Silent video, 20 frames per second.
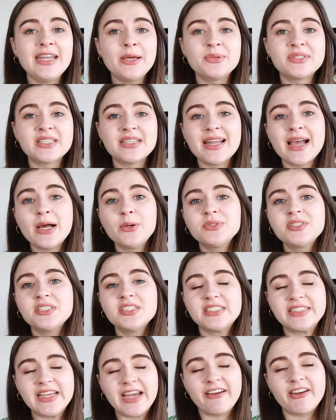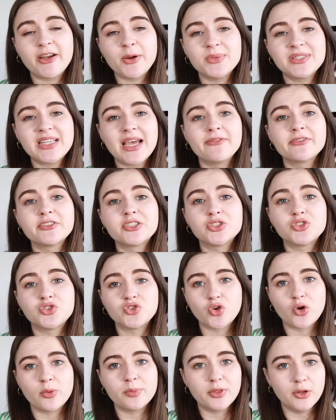it was announced that Sherry was having to
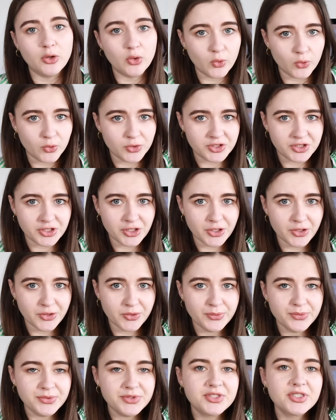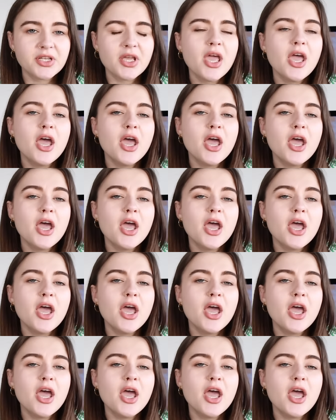drop the lawsuit.